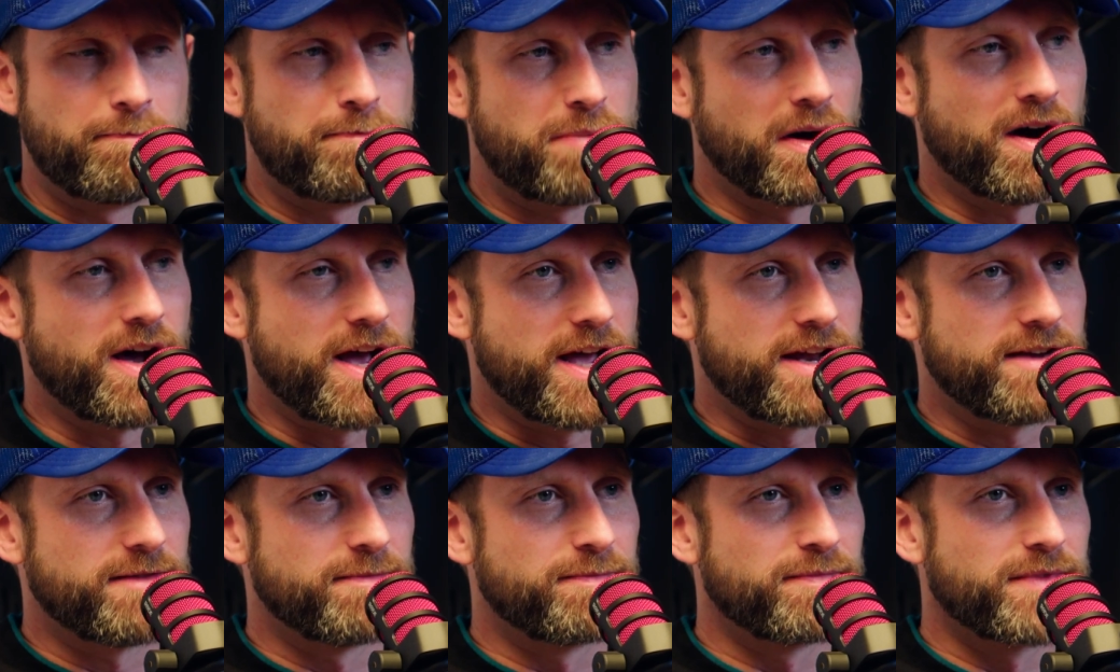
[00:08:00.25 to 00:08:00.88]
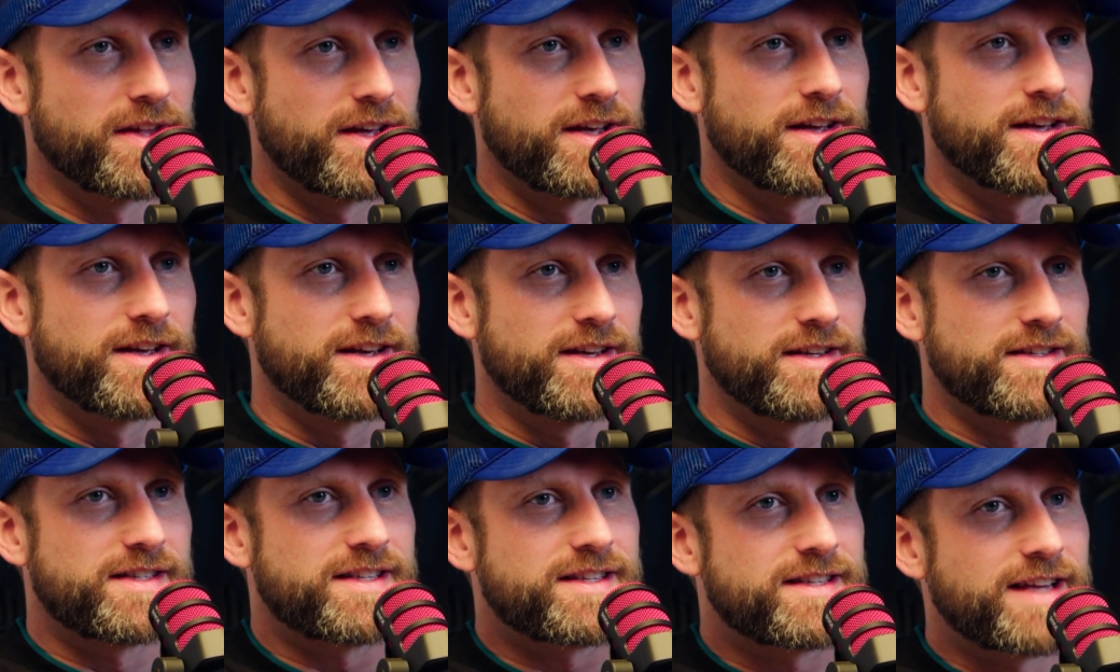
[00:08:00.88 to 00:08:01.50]
But
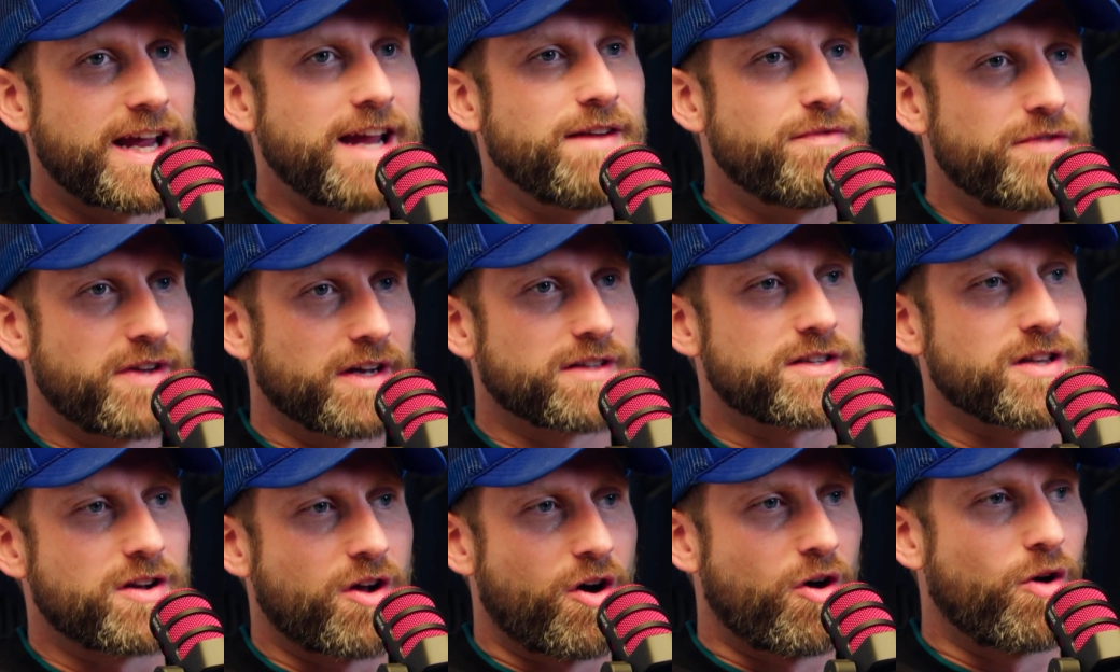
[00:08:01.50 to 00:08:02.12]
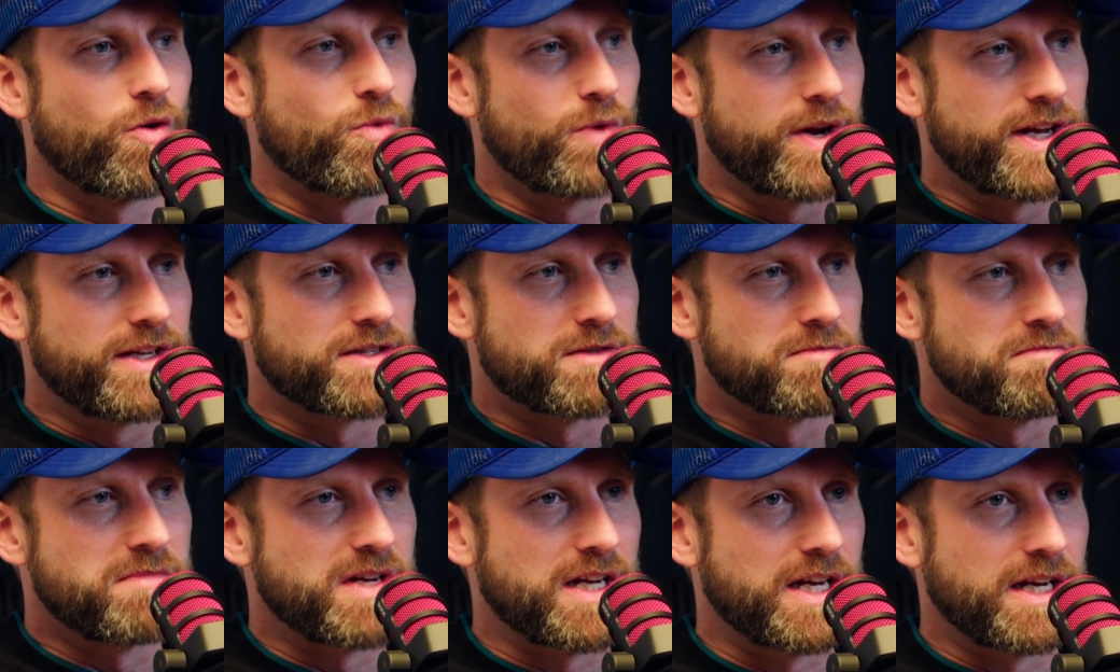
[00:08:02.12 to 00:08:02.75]
safe doesn't
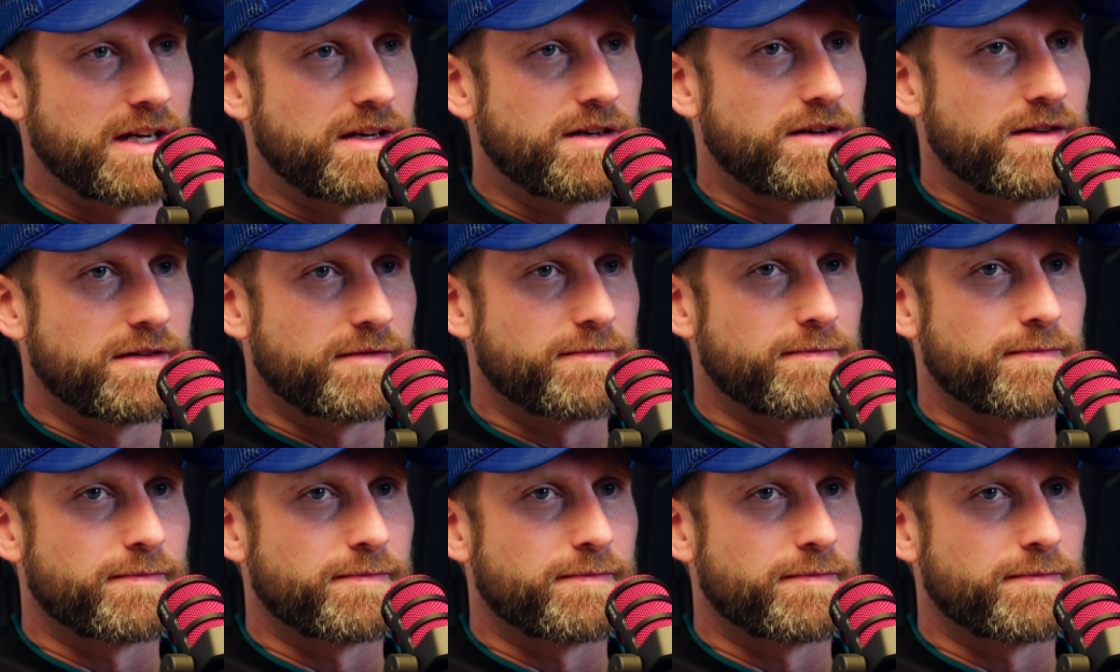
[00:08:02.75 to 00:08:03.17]
always mean